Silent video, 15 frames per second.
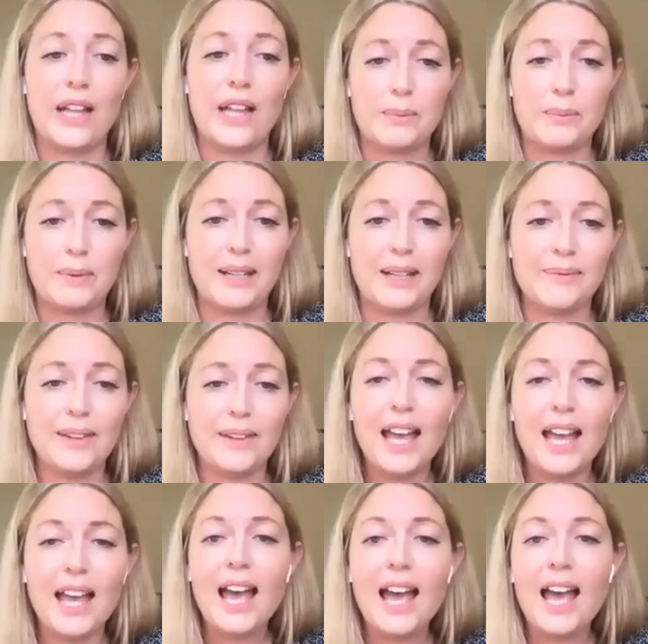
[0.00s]
of philanthropy.
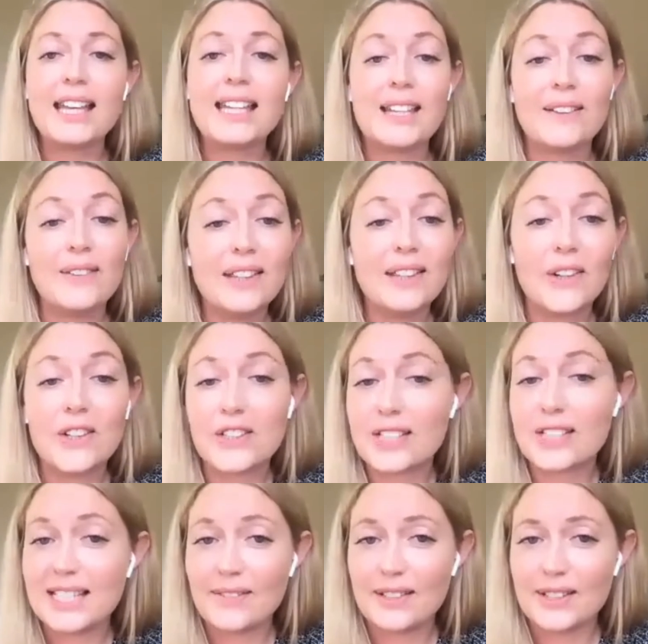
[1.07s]
Given the
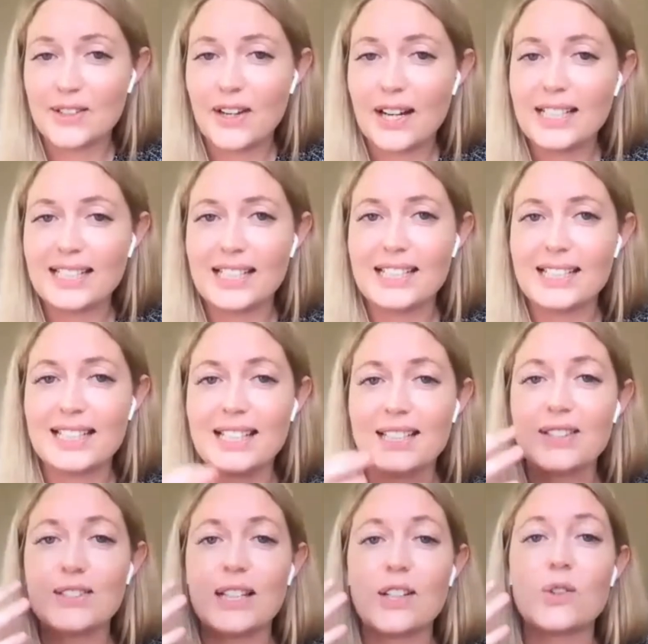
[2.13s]
urgency of this crisis,
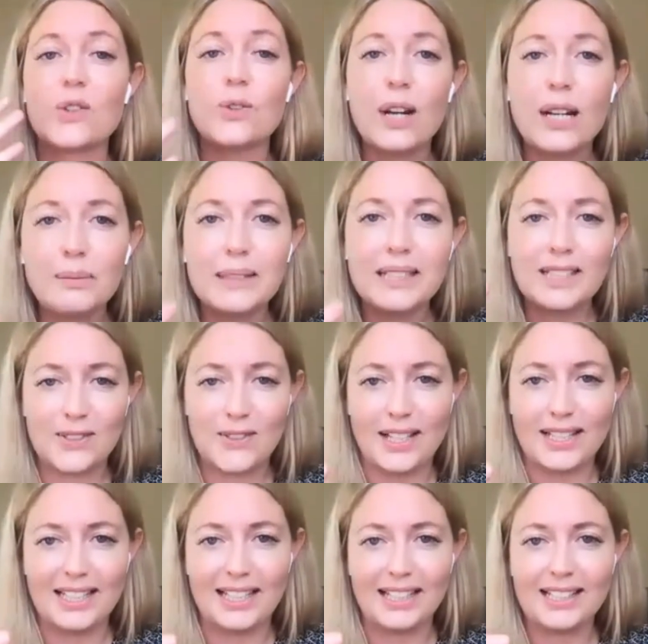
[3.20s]
it's incredibly
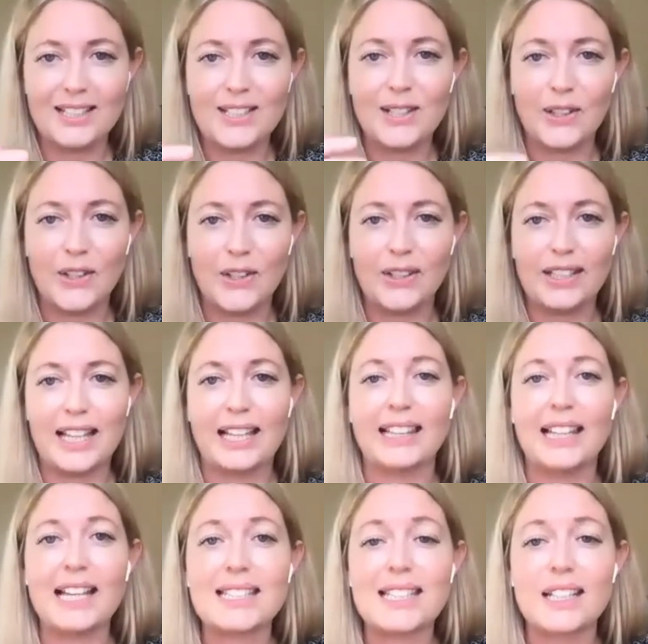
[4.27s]
distressing to learn that
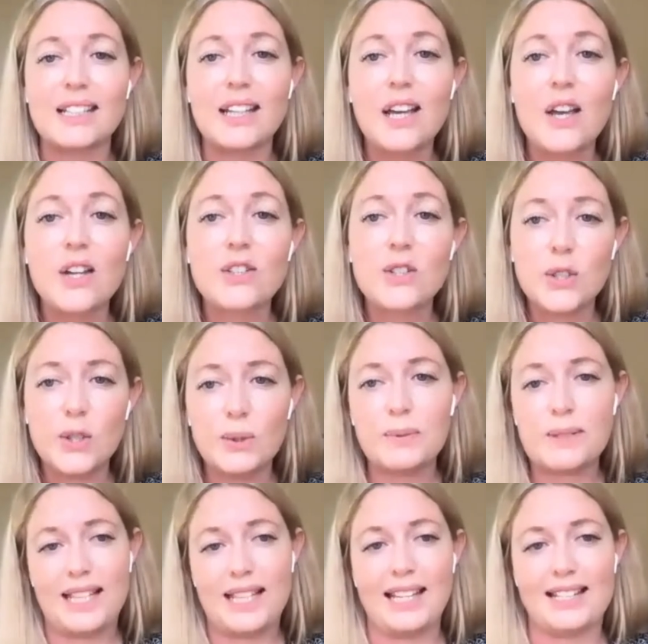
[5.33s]
less than
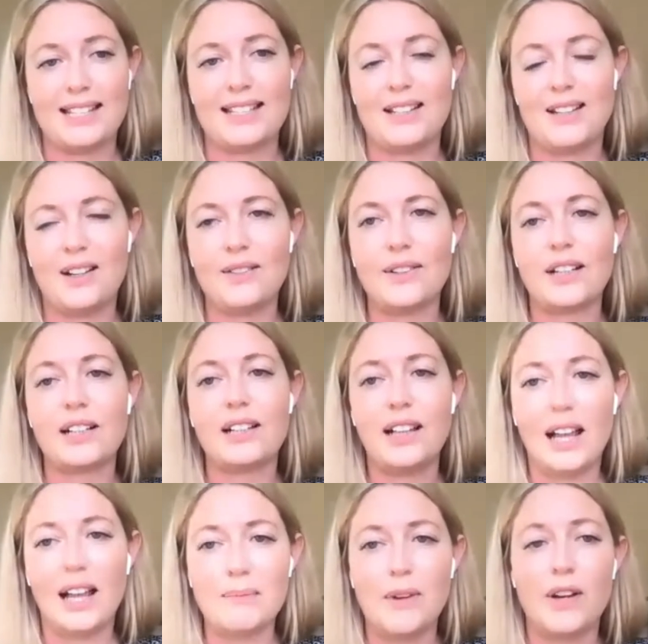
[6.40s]
2% of,
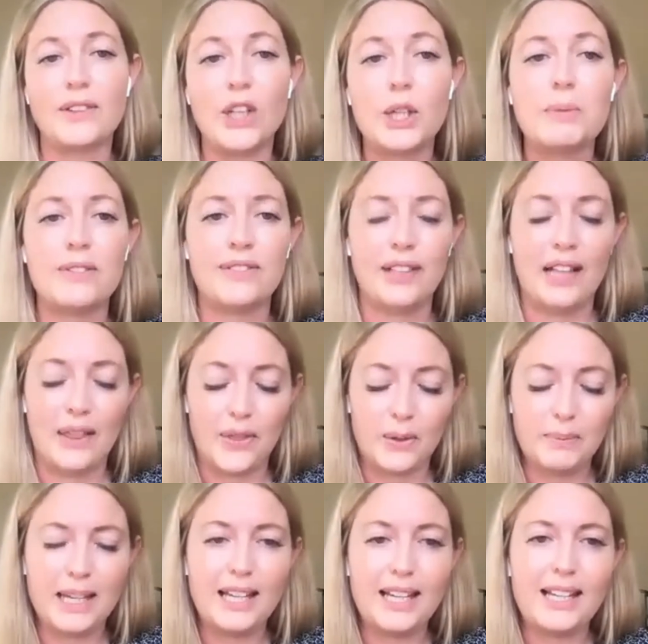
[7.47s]
clim- of global
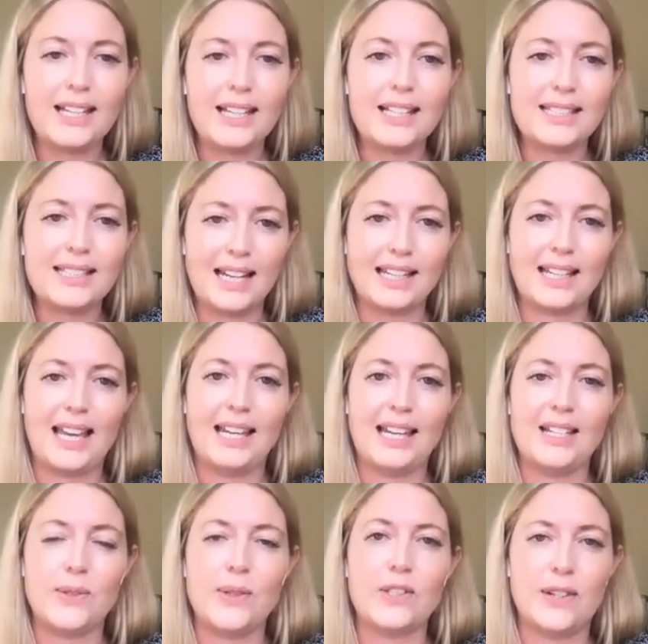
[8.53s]
philanthropy is
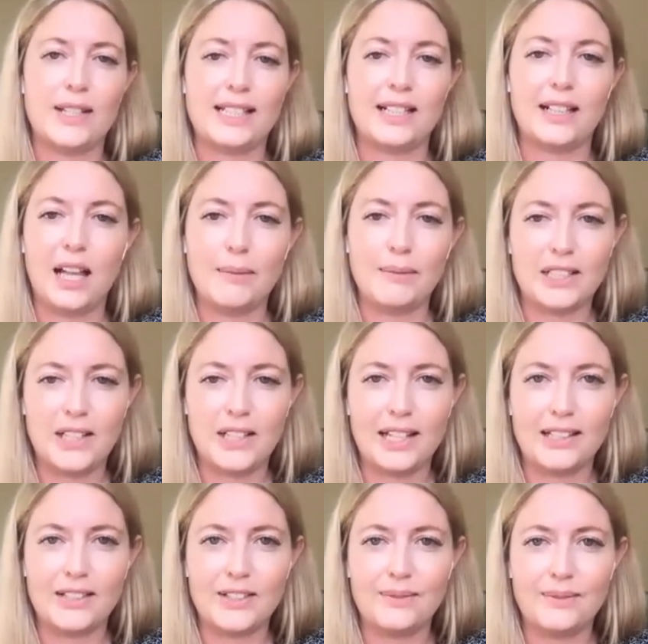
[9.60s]
dedicated to addressing climate
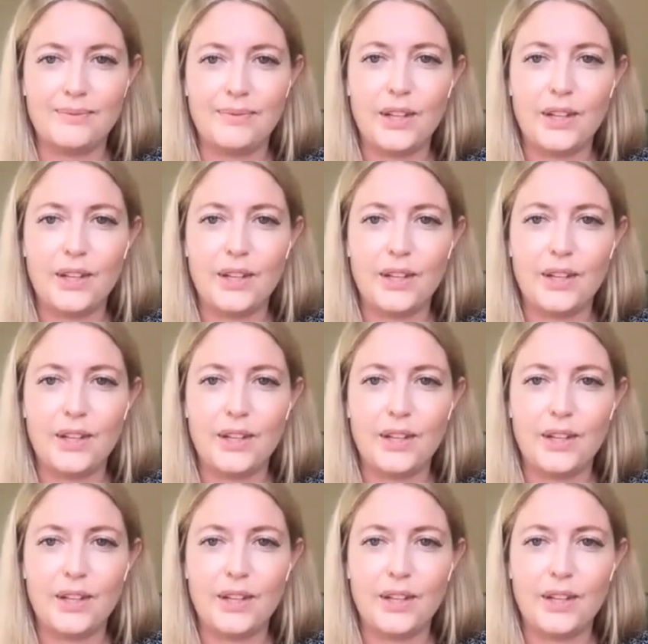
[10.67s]
change.